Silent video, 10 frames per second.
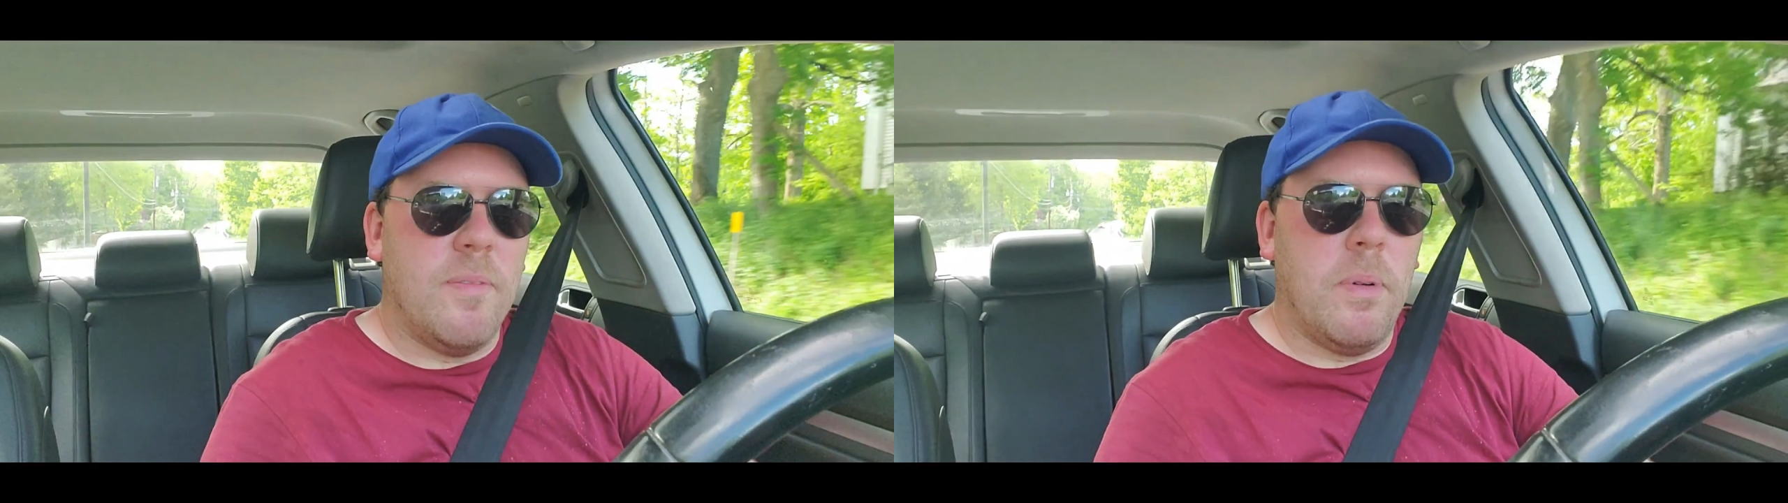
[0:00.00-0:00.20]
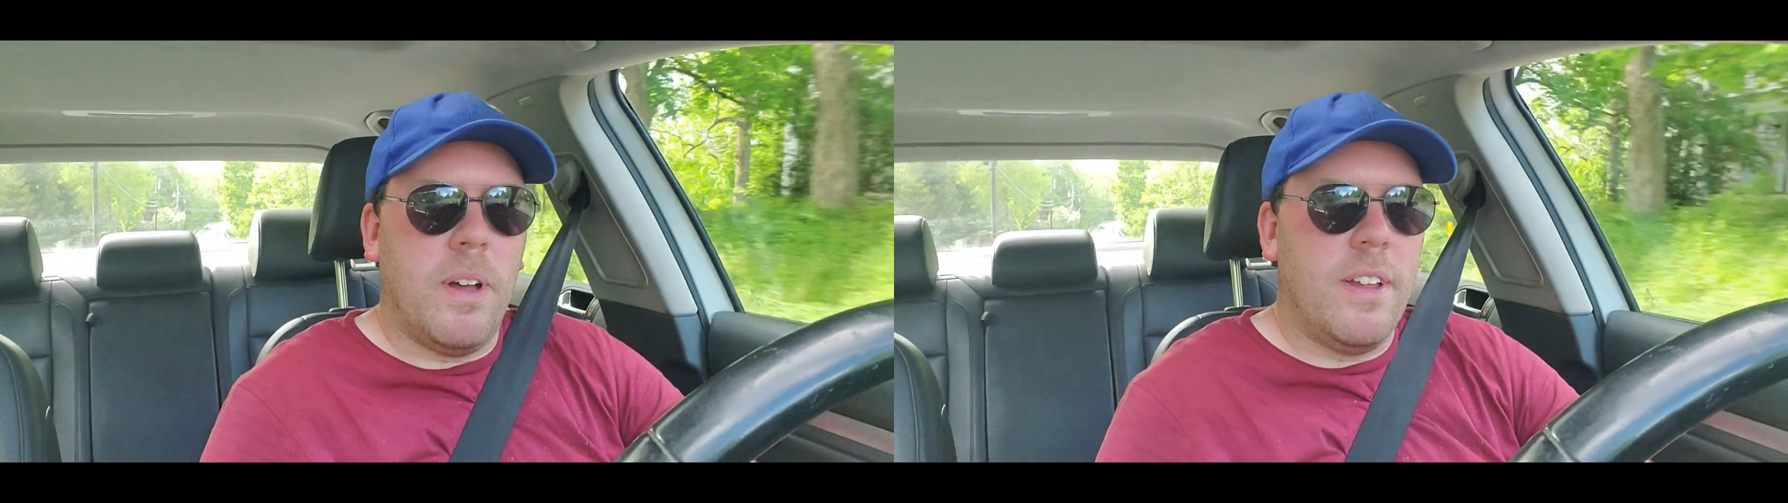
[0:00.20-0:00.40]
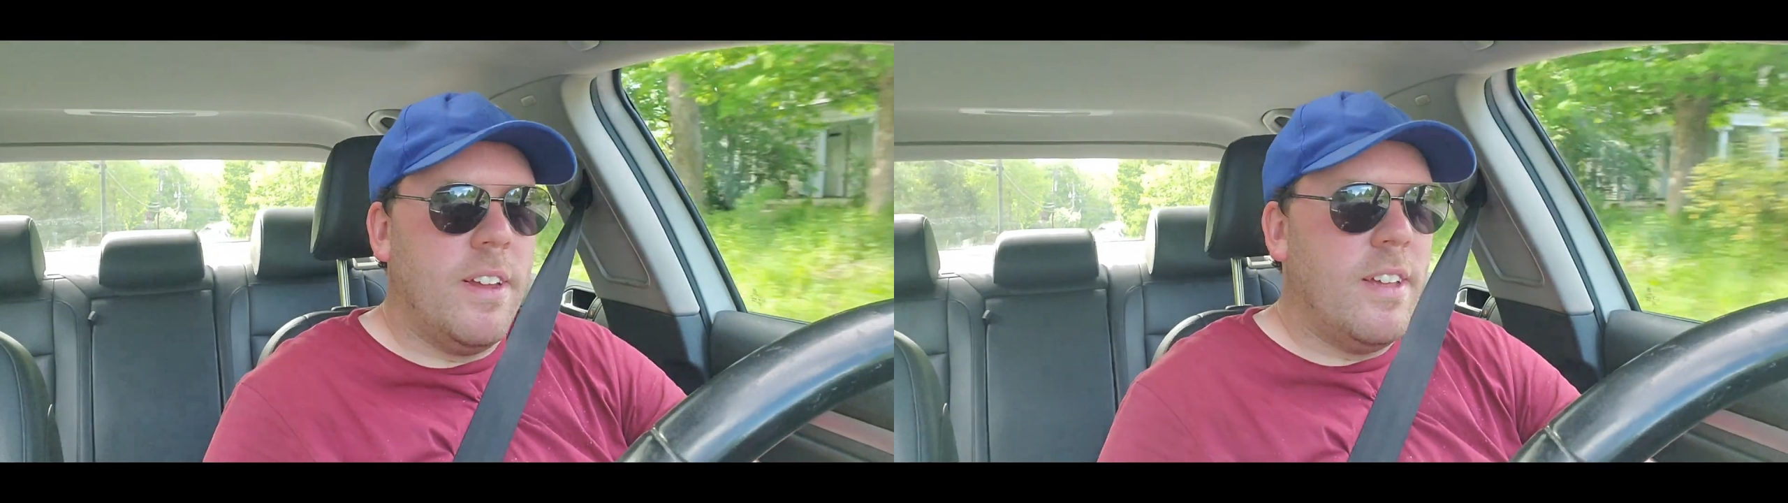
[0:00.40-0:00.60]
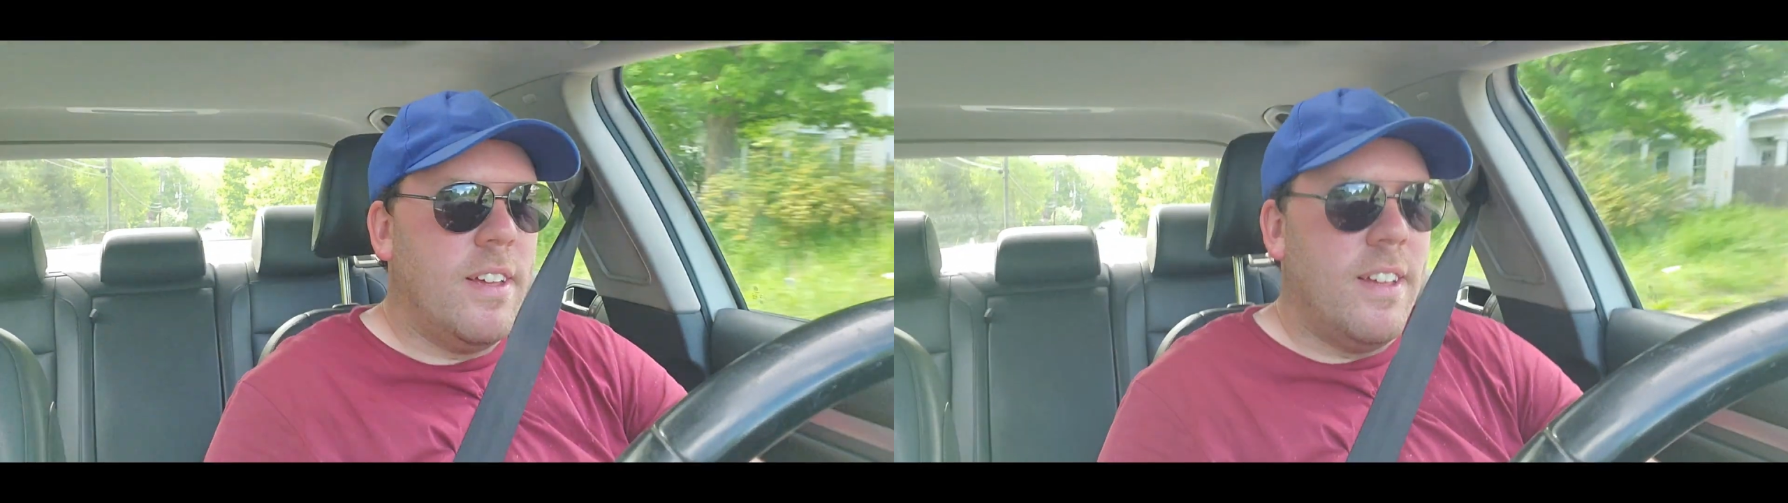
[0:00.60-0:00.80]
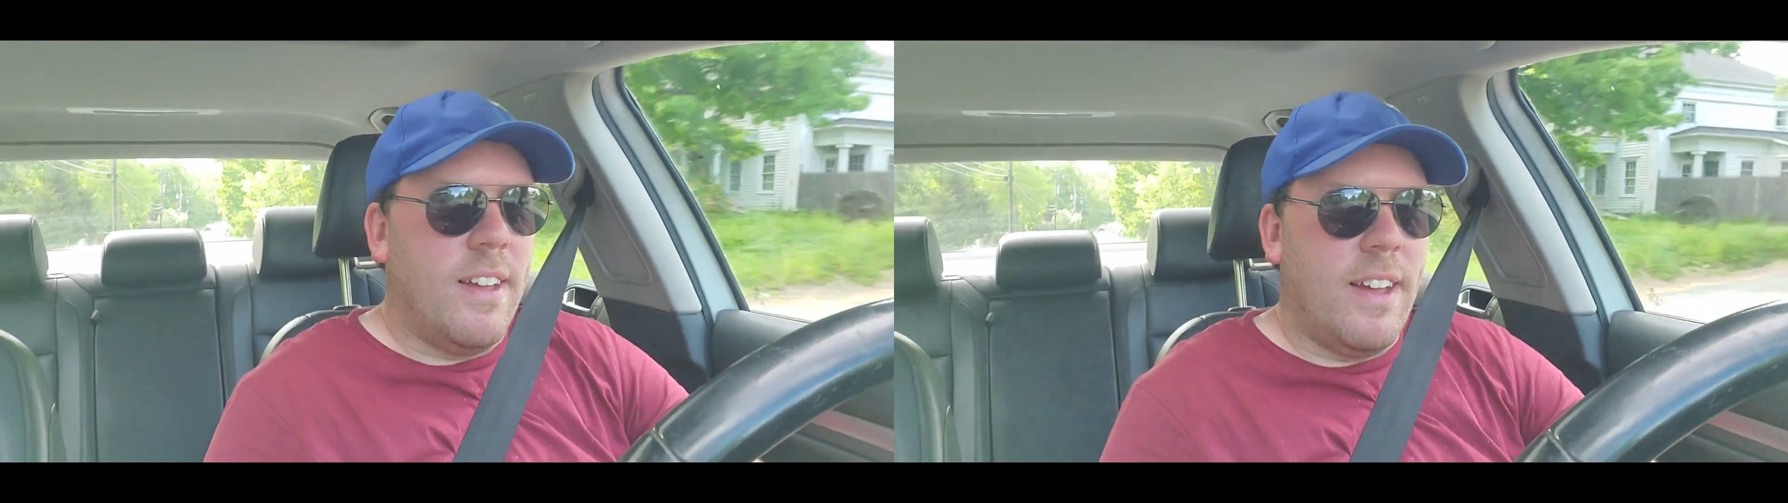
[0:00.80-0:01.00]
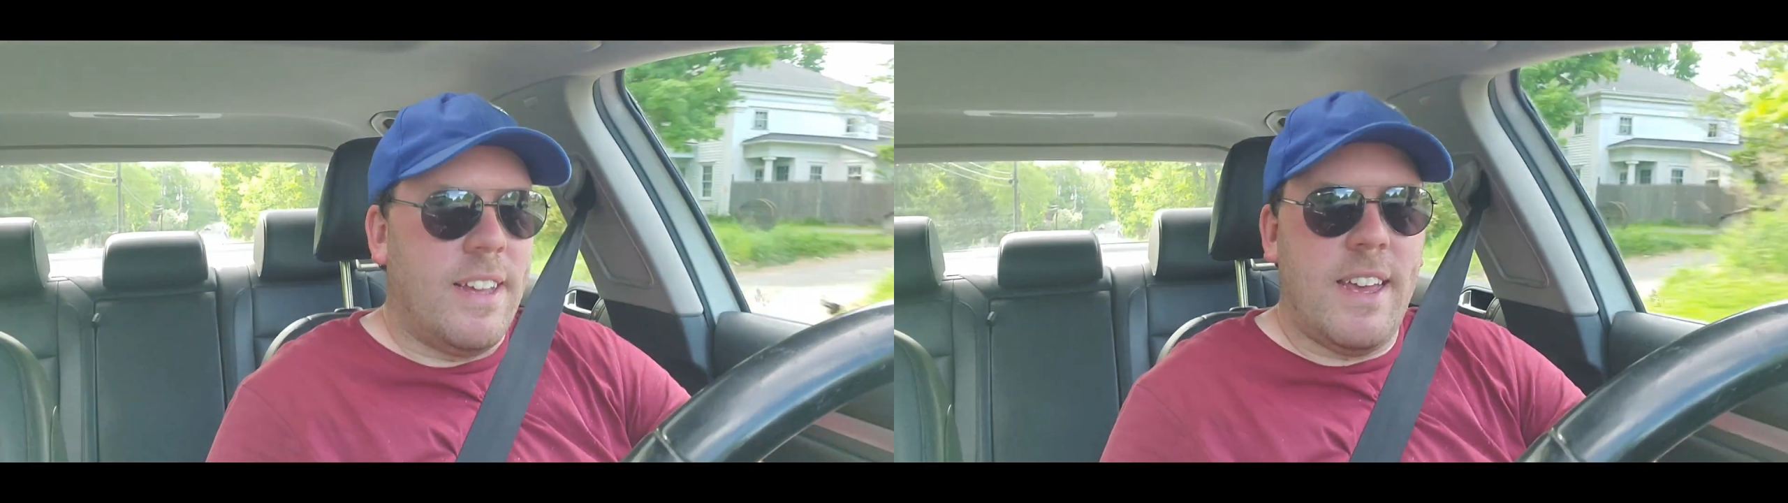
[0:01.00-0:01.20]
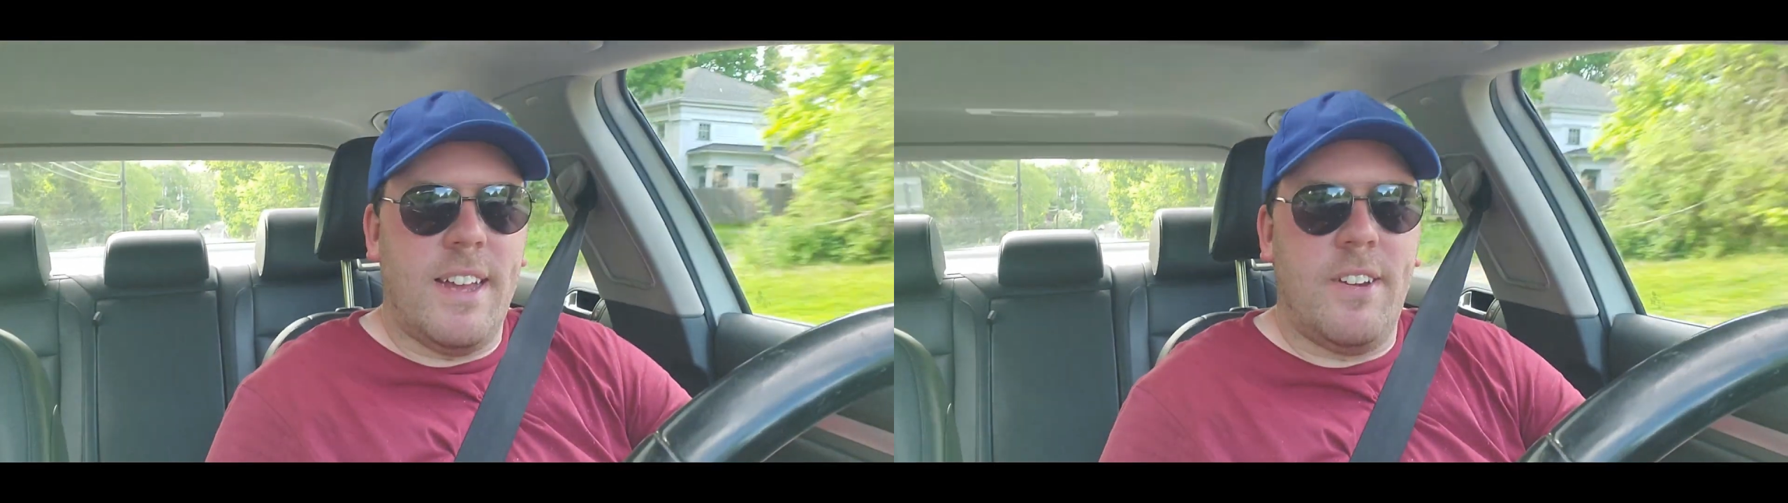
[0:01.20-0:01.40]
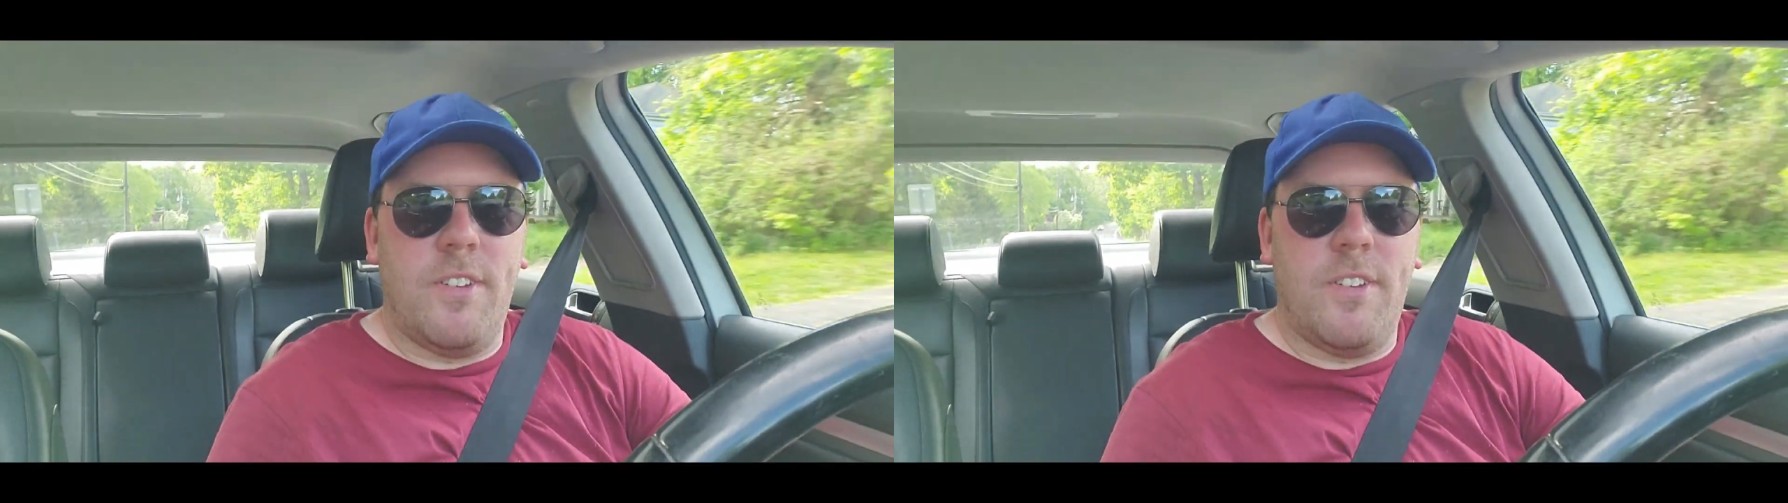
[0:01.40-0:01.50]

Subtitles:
but I can't